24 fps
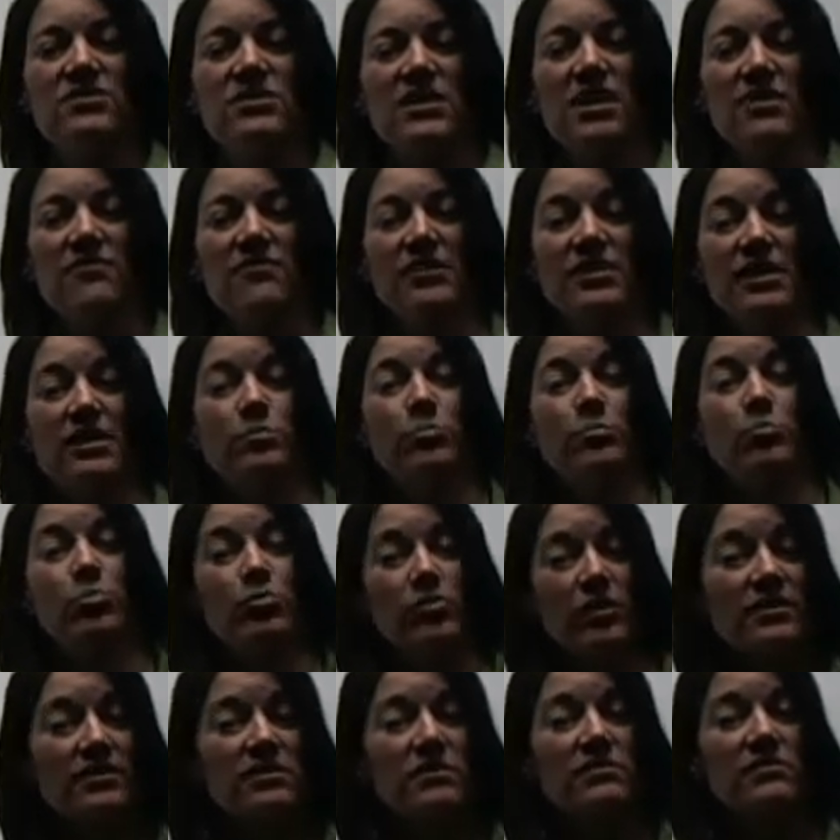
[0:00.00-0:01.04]
7 in
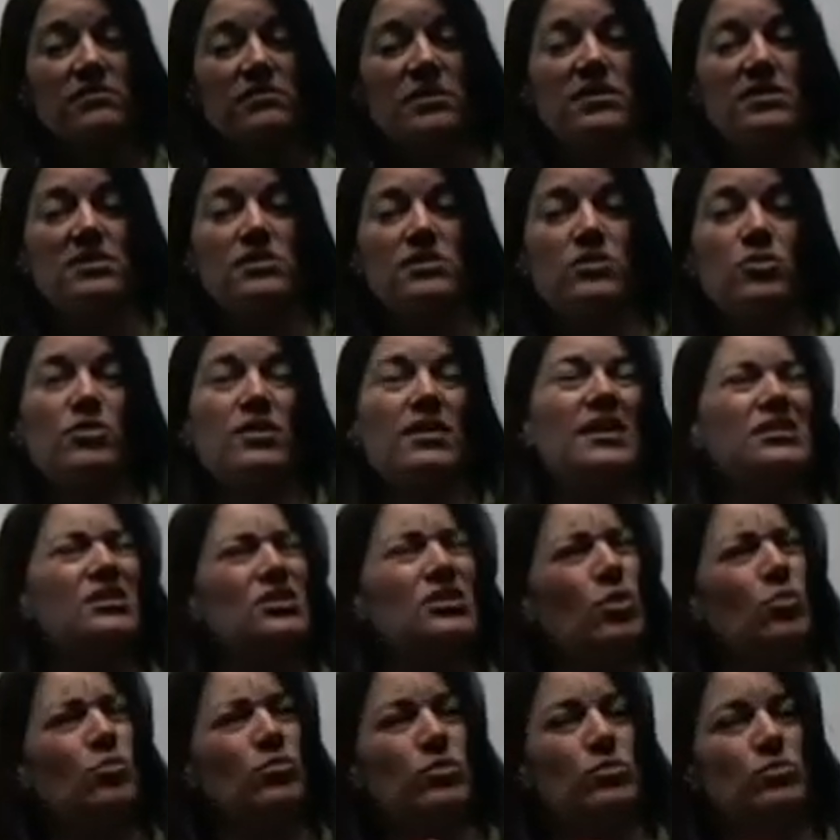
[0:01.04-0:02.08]
parentheses so that I
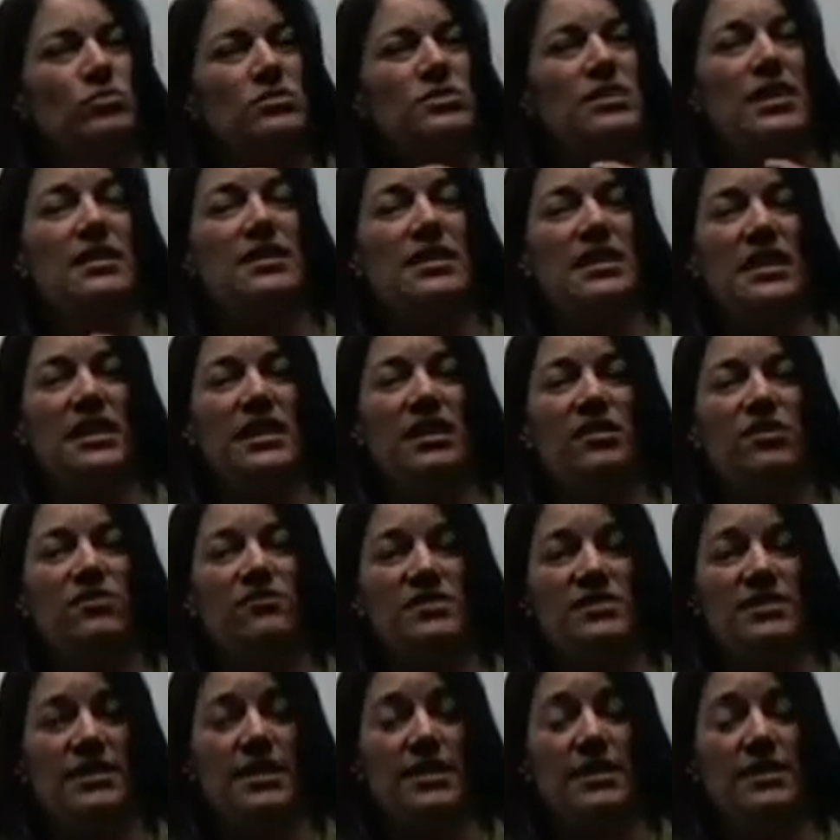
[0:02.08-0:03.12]
don't lose that negative
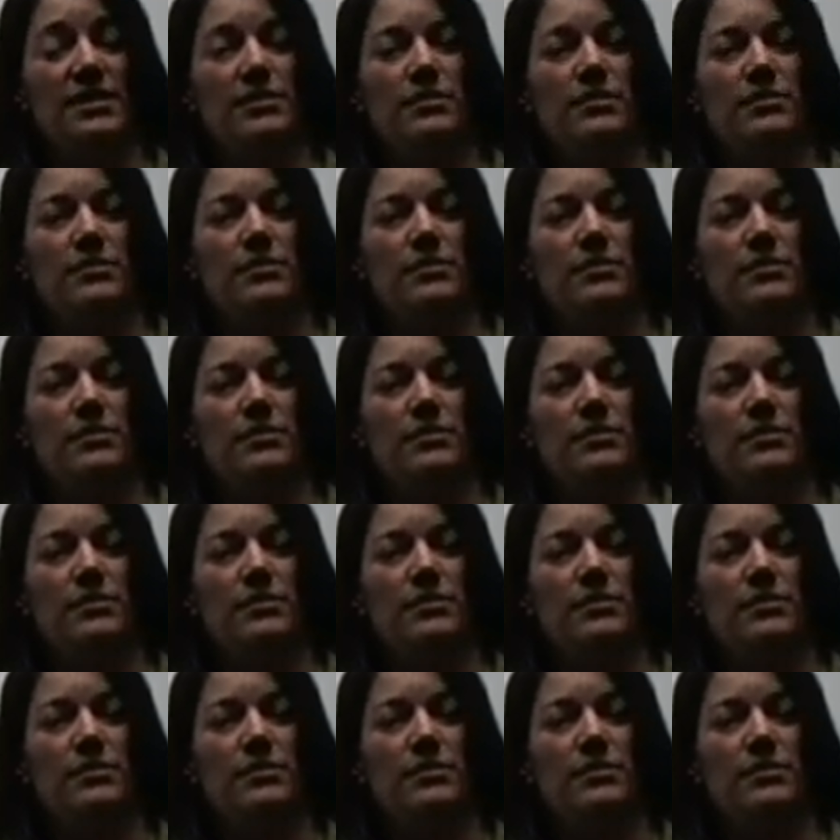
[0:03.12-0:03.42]
sign.